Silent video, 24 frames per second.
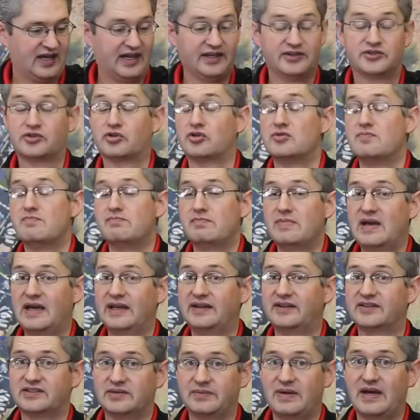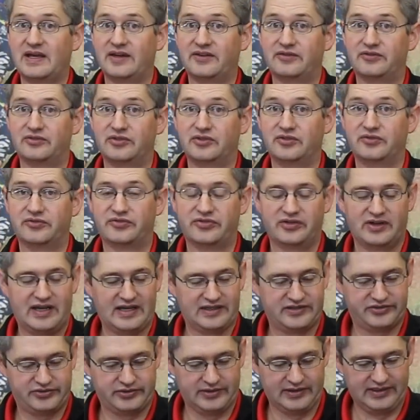a tremendous amount of room for
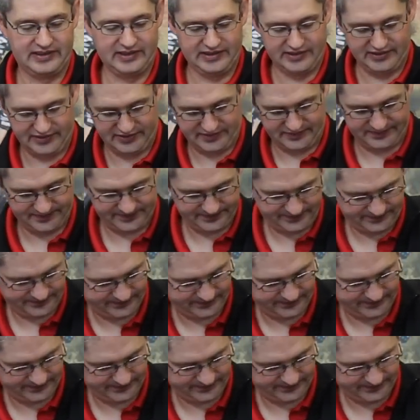extra gear.